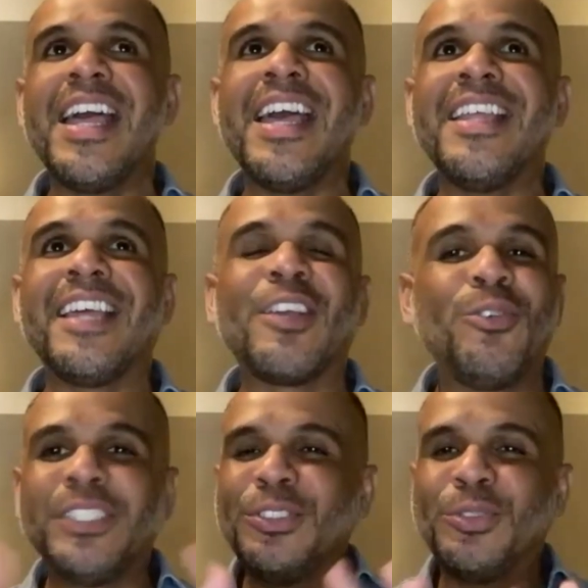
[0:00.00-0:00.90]
and I
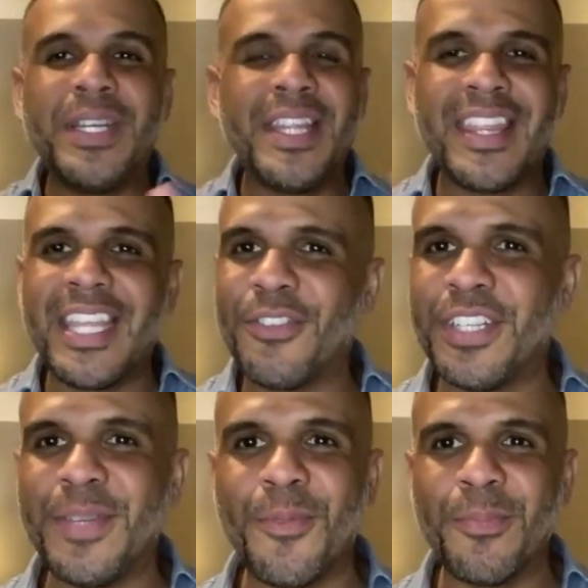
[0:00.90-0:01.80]
couldn't do anything else
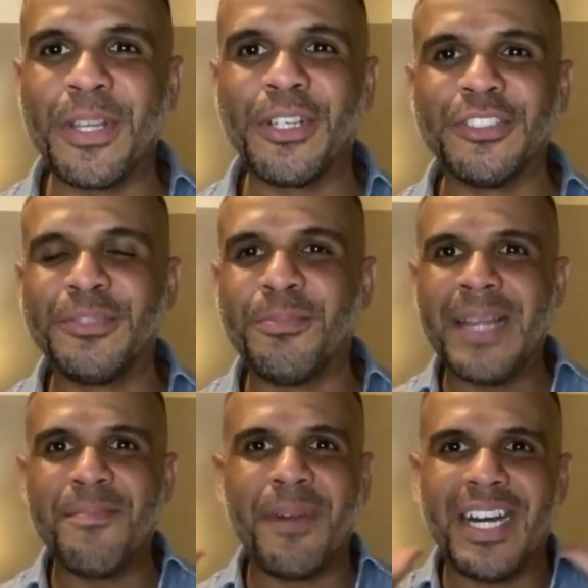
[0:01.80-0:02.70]
anymore because my
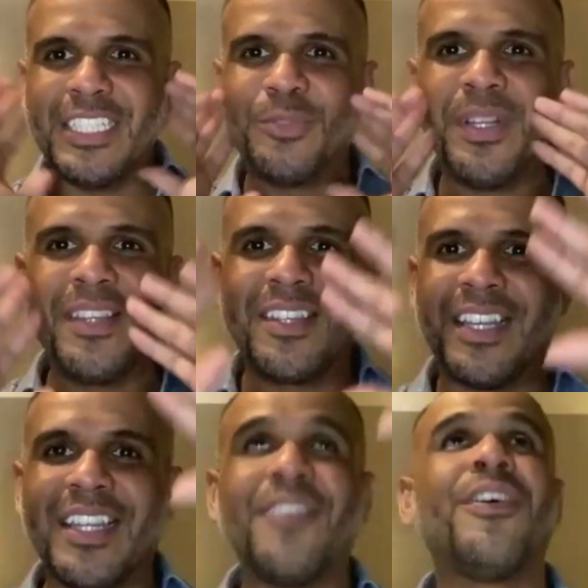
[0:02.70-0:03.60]
mind went
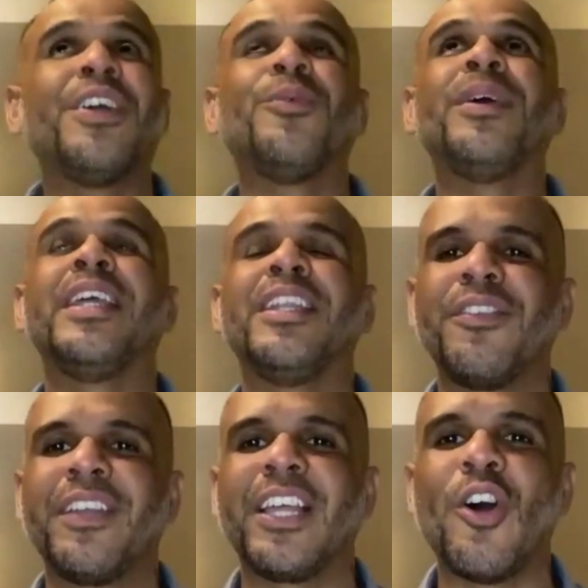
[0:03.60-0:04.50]
like far away. And I
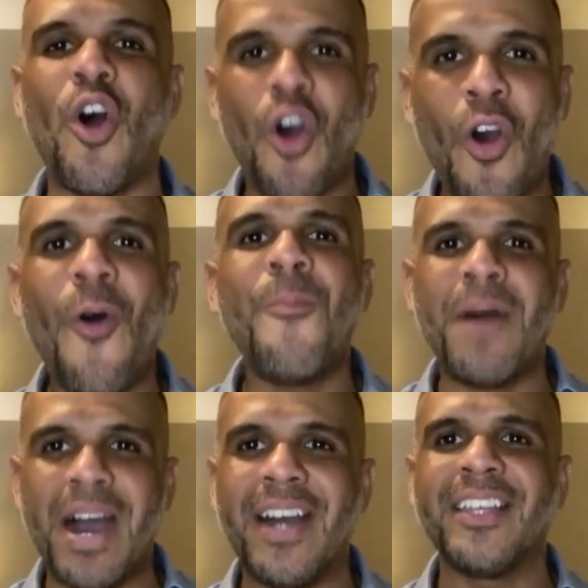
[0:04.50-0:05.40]
was like, oh
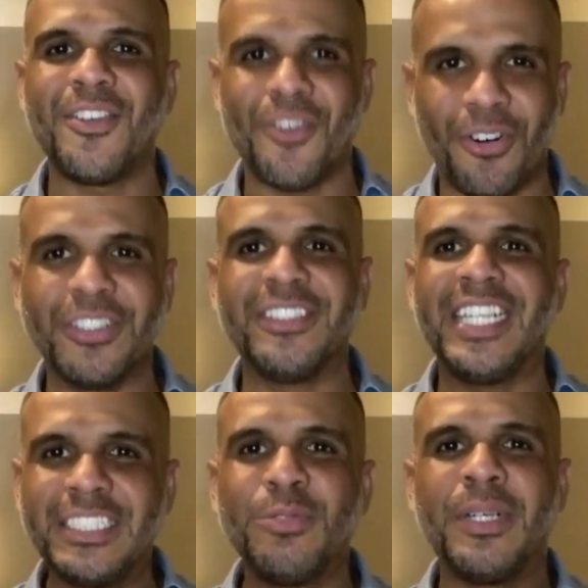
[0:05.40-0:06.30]
my God,
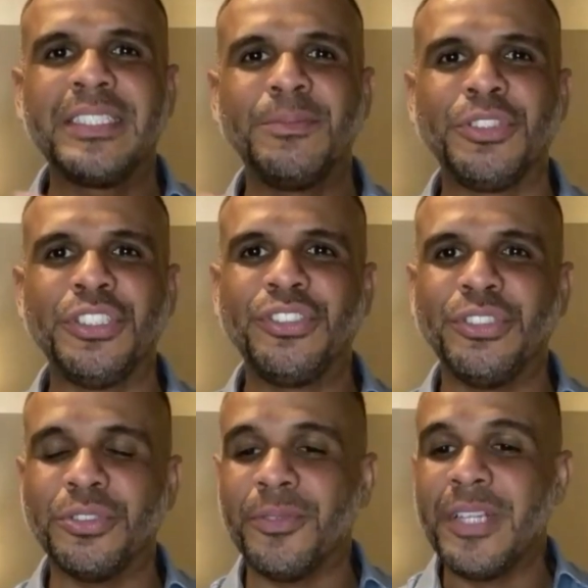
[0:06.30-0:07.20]
that's what I'm going to
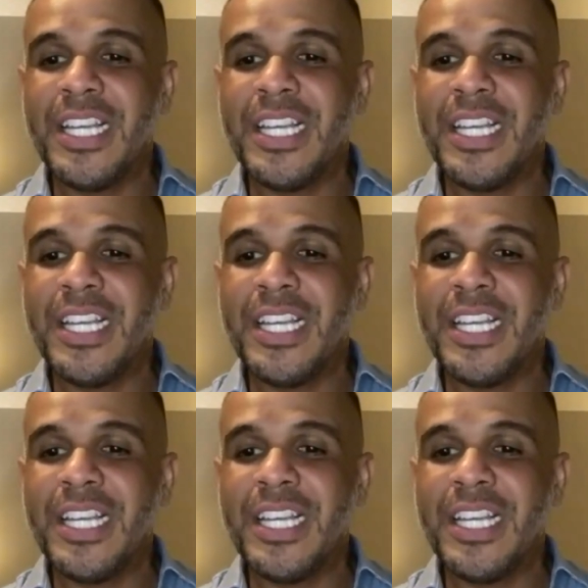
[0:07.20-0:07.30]
do.